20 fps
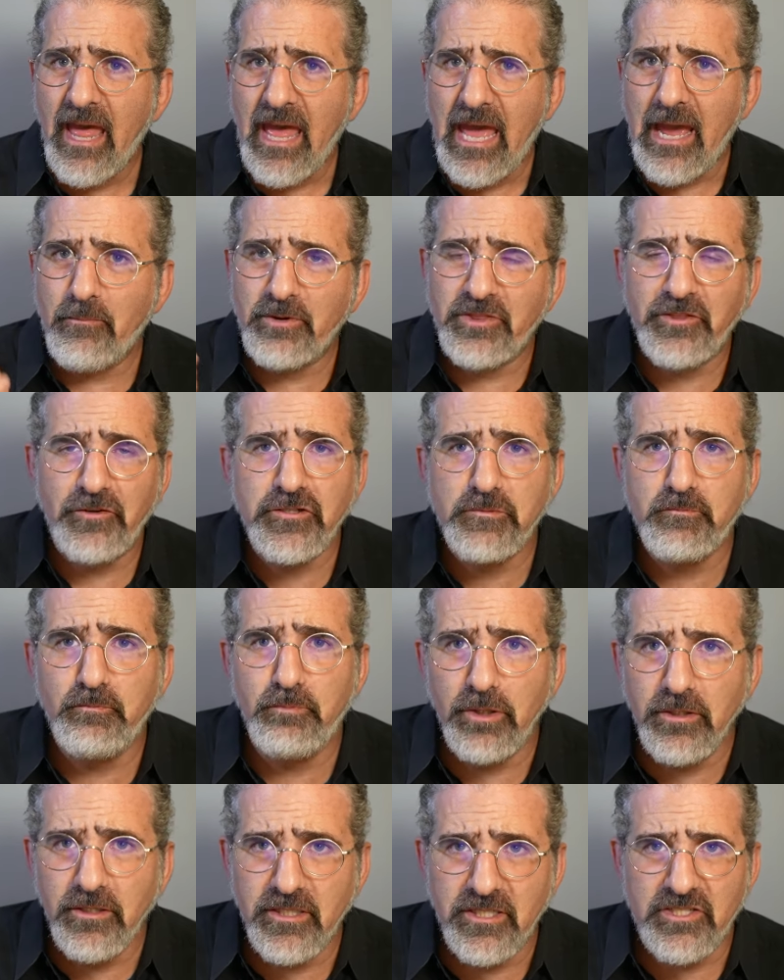And what those
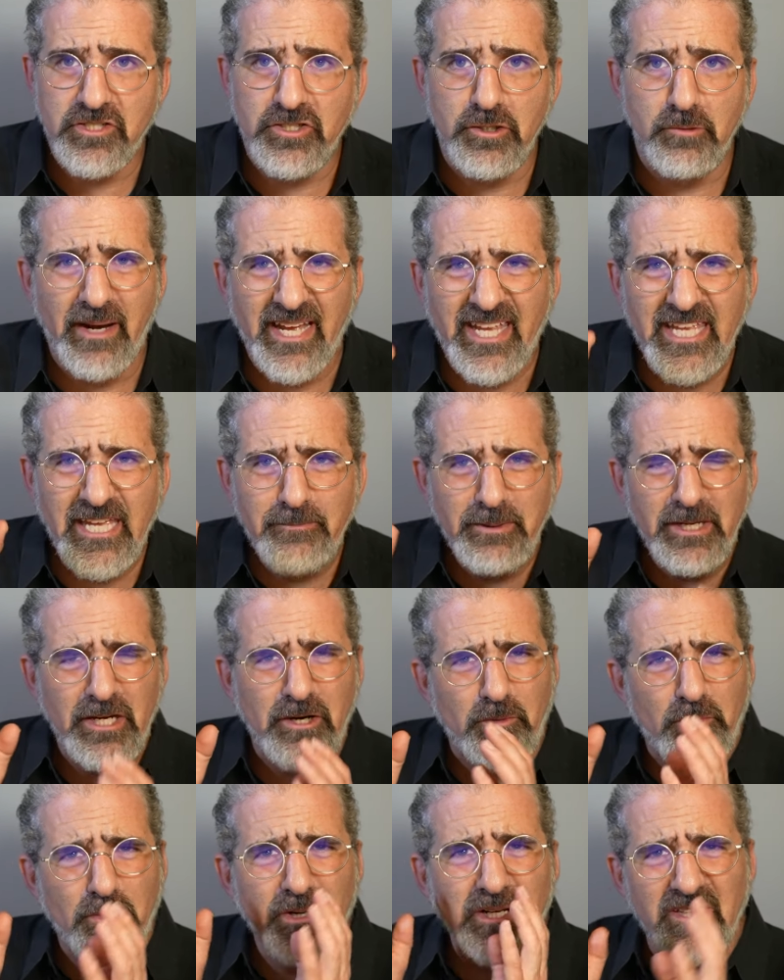bullets do, by keeping it
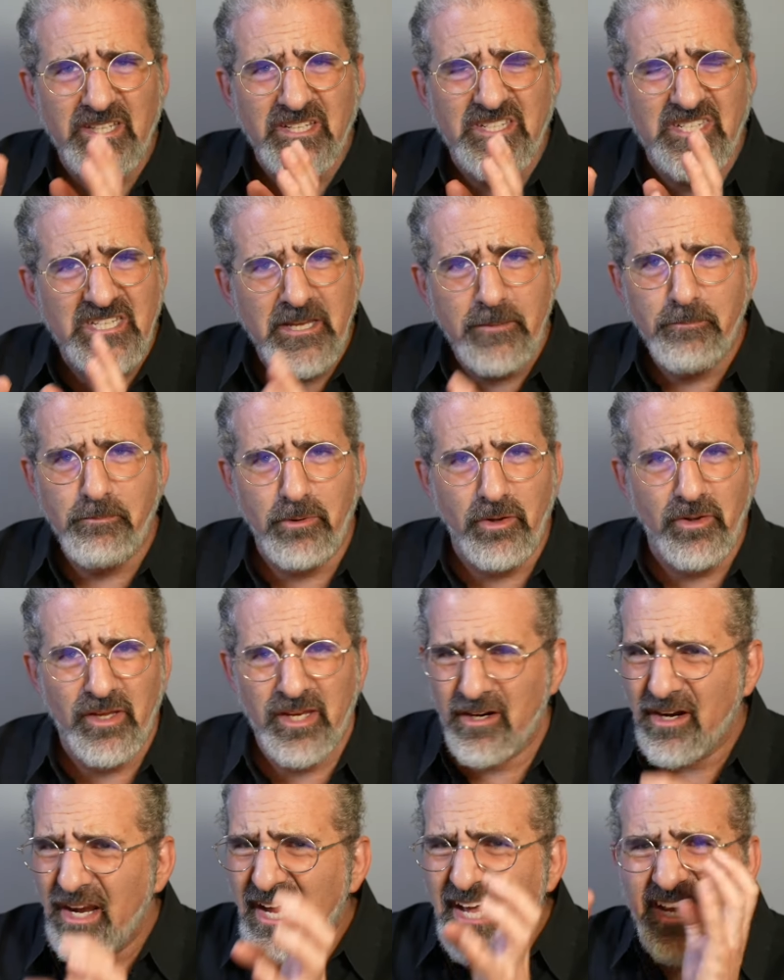really simple,
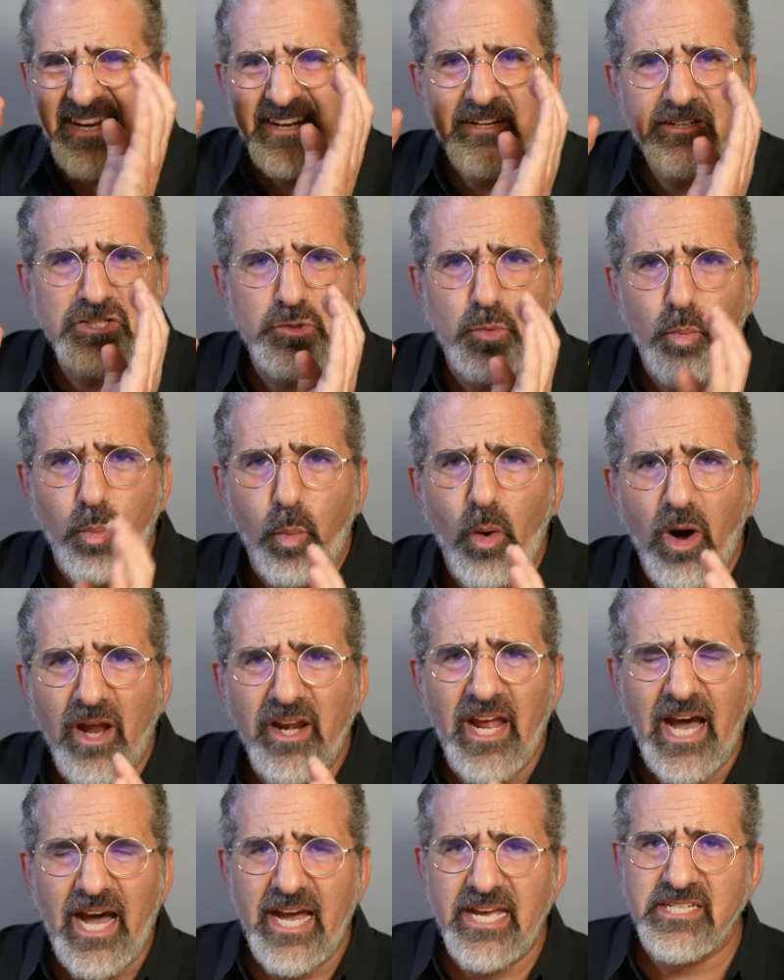here's
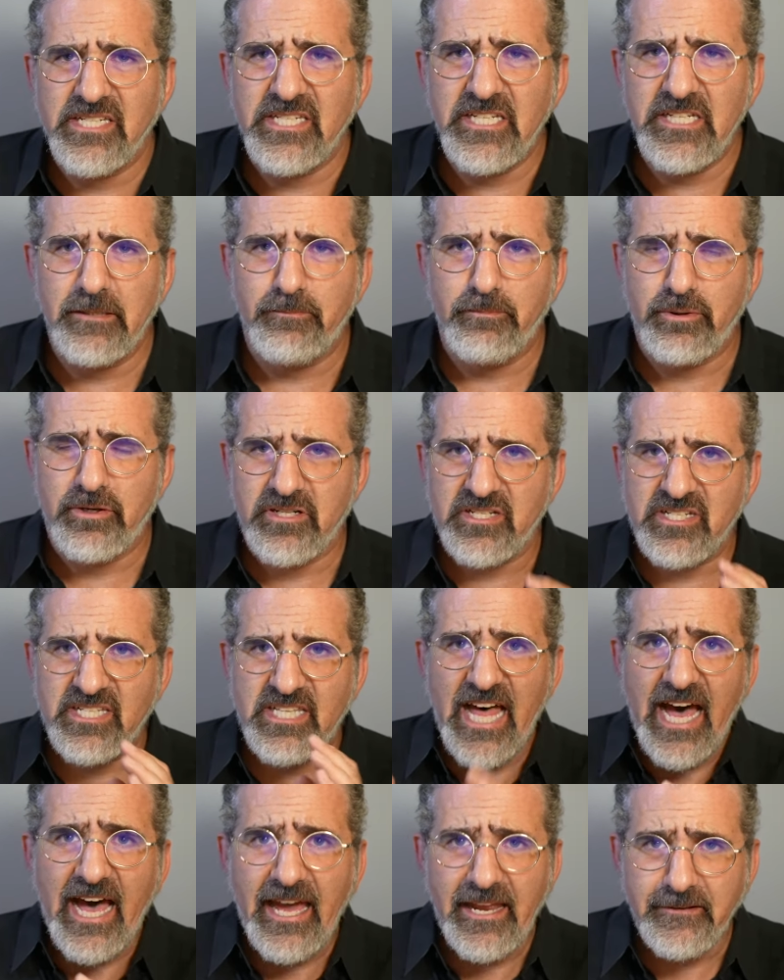one idea per
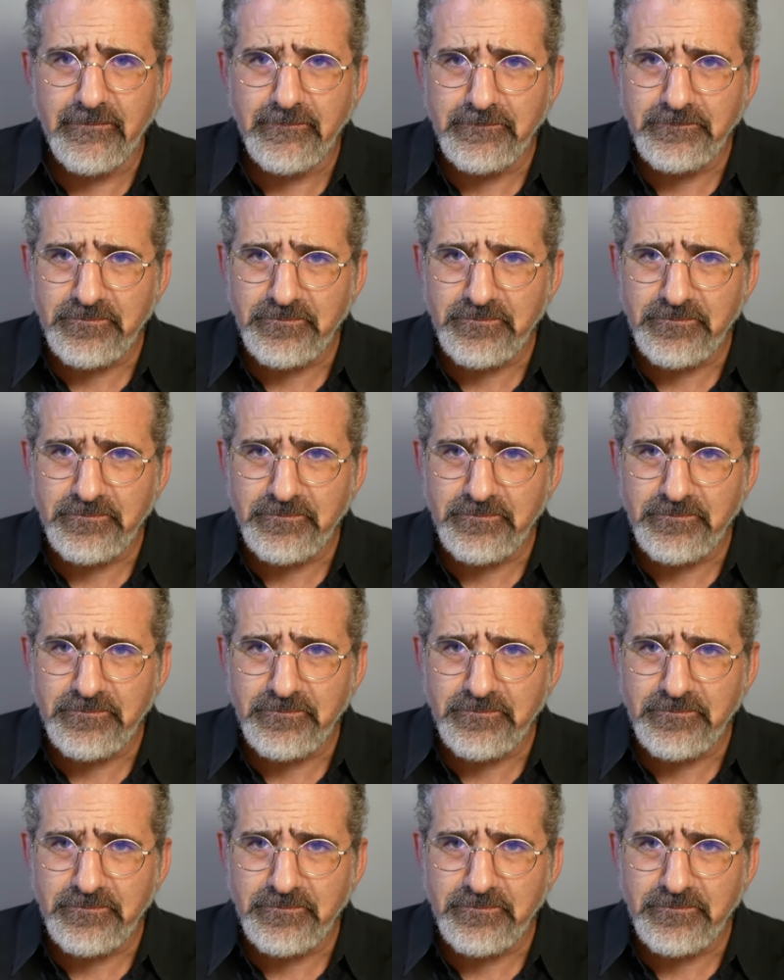slide.